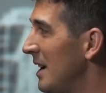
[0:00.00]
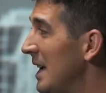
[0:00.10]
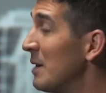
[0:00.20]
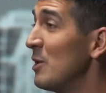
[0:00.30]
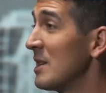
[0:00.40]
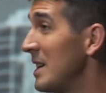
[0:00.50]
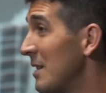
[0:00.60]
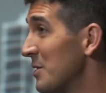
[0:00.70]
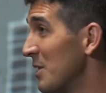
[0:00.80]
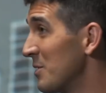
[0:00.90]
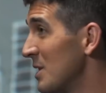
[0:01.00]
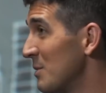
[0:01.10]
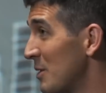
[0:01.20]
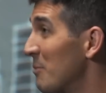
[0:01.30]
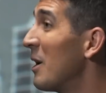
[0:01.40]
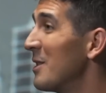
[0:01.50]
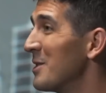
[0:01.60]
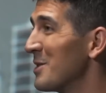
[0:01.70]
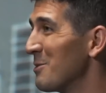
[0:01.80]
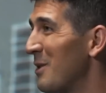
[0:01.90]
AWS native services but our
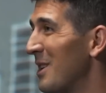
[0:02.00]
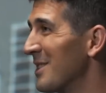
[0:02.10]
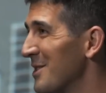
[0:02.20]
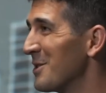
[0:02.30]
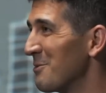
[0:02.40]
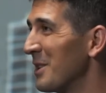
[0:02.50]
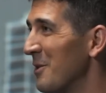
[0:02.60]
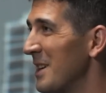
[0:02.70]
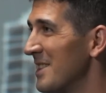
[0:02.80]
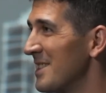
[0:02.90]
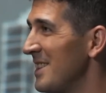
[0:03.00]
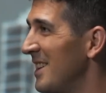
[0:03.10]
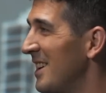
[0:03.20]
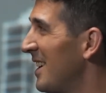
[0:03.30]
partners as well. So it's really great to see.